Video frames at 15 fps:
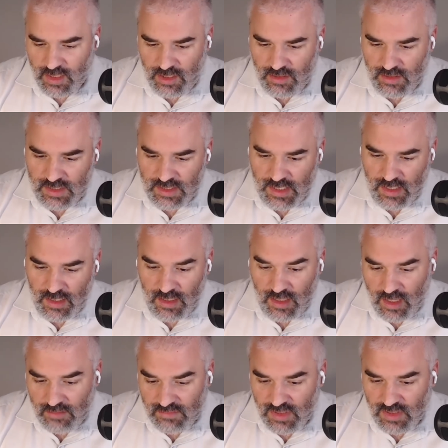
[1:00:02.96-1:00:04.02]
you can say,
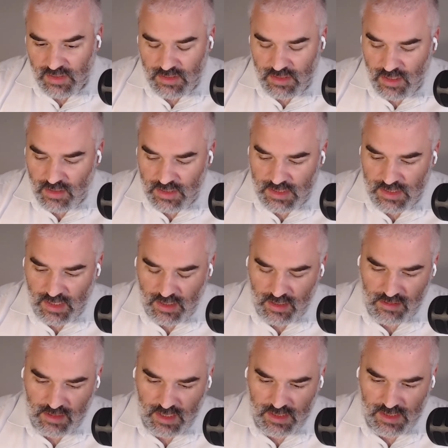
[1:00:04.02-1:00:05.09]
oh, you know, just a
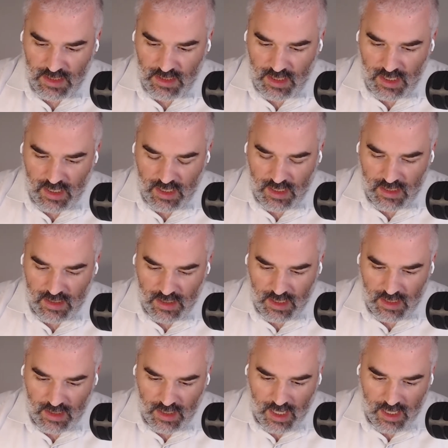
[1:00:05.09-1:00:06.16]
little ideologue
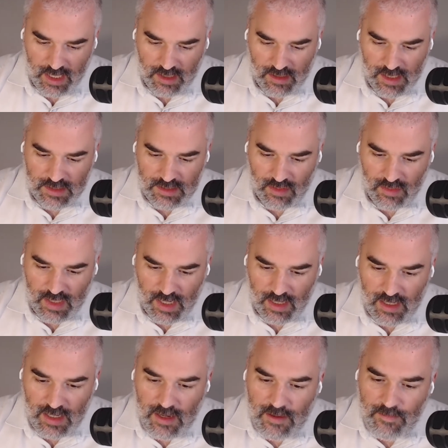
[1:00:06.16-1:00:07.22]
and liar. That's
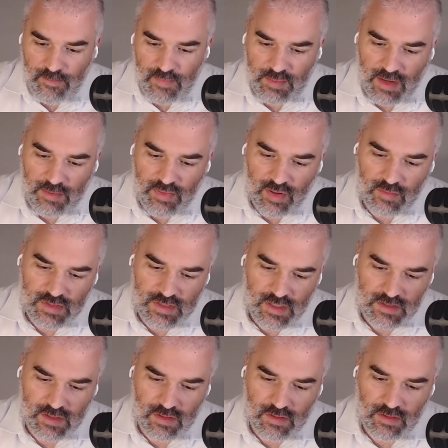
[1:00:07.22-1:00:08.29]
okay. But my point was
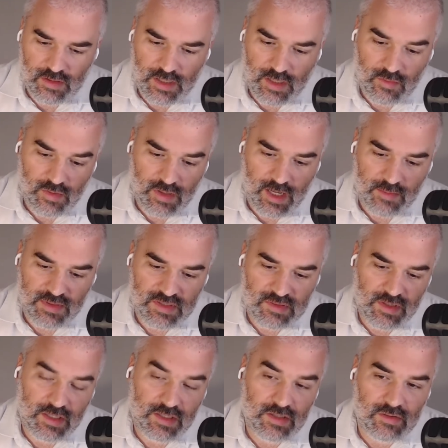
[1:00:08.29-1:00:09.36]
also, look at what happens
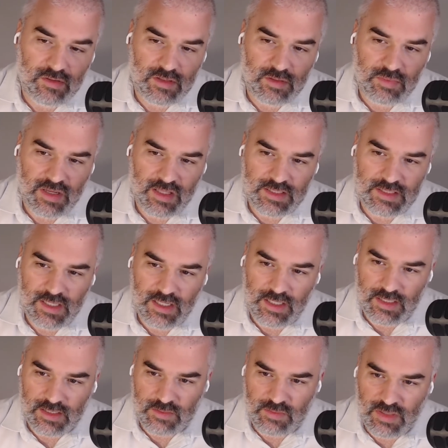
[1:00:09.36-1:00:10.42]
when I do it to
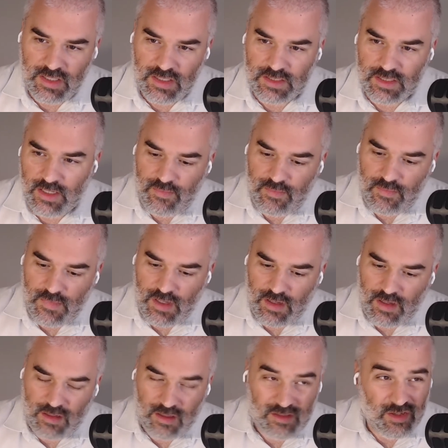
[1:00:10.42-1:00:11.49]
Palestinians, because
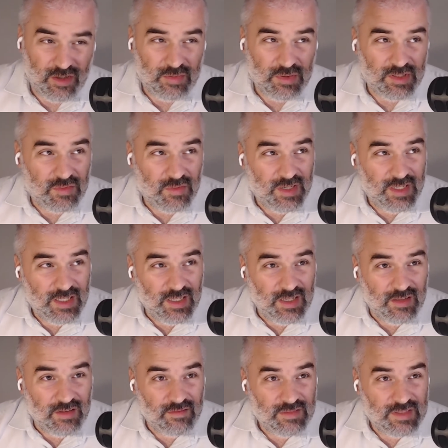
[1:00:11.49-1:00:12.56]
on October
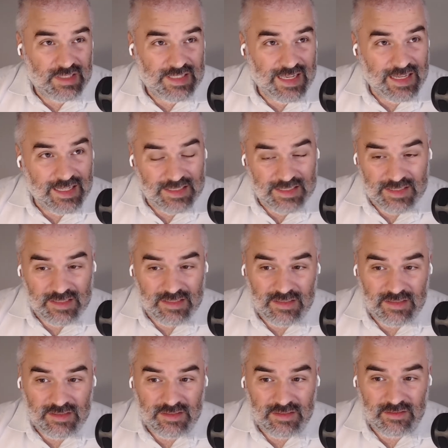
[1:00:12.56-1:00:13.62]
26th,
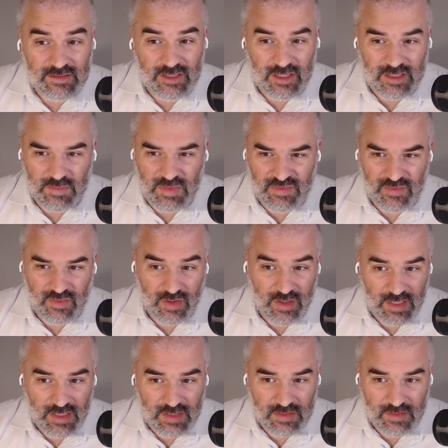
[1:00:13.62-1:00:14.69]
just before
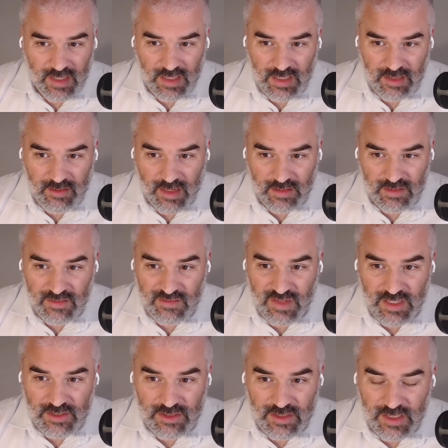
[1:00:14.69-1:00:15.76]
the Israeli ground
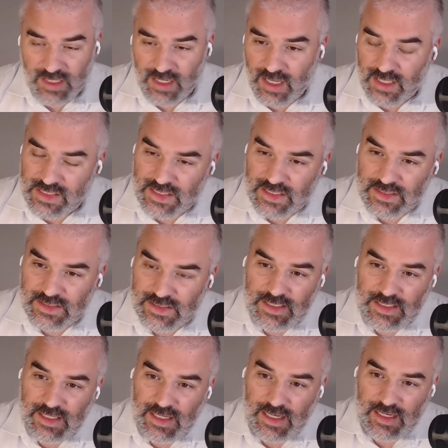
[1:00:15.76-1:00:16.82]
invasion in Gaza,
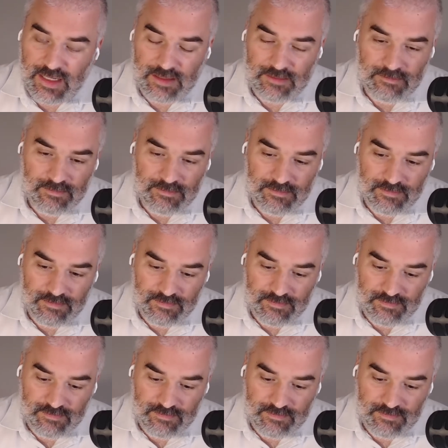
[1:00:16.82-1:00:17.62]
Ismail